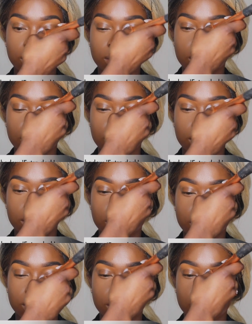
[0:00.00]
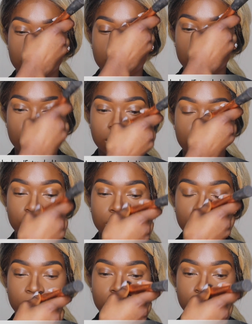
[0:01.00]
face, I'm going to be using my cream shadow,
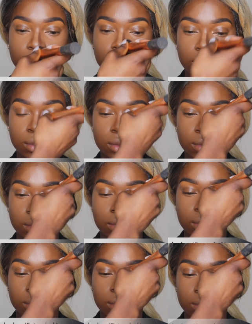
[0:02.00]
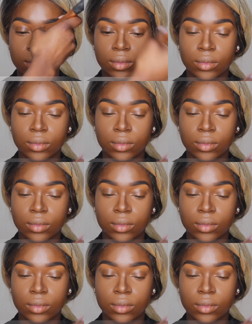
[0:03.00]
you guys already know, and